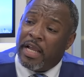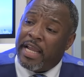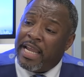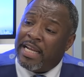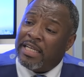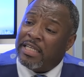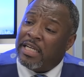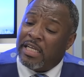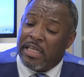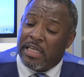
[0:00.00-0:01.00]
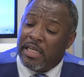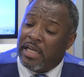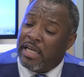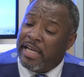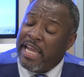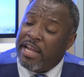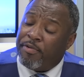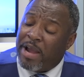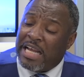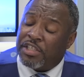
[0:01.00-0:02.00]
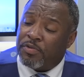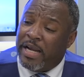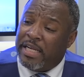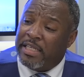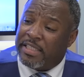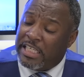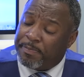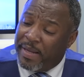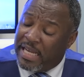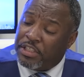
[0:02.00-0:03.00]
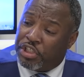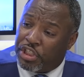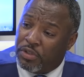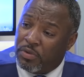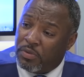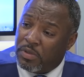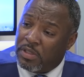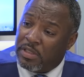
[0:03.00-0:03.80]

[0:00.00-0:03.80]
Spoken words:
And he graduated this past June,